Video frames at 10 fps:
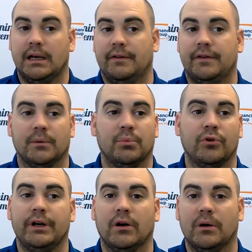If you're
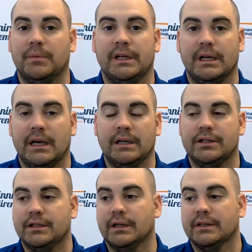pre-RMD age,
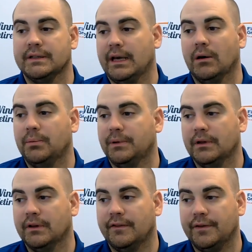it does help you
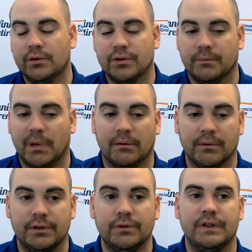in the future by
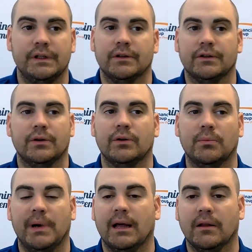reducing your total
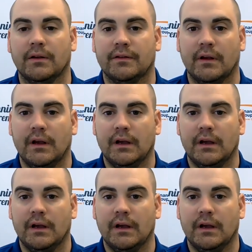balance,